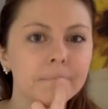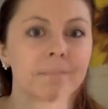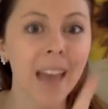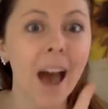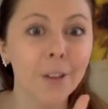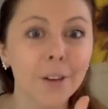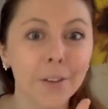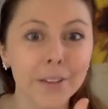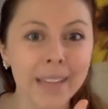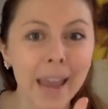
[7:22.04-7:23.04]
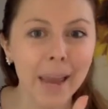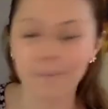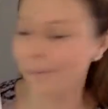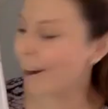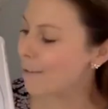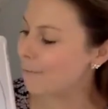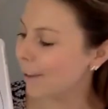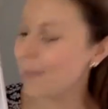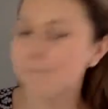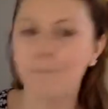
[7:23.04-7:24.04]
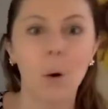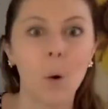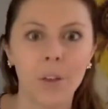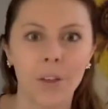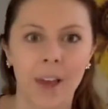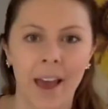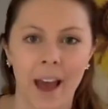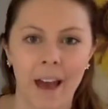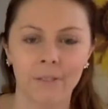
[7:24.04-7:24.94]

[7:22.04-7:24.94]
How they're the same, right? What they both have.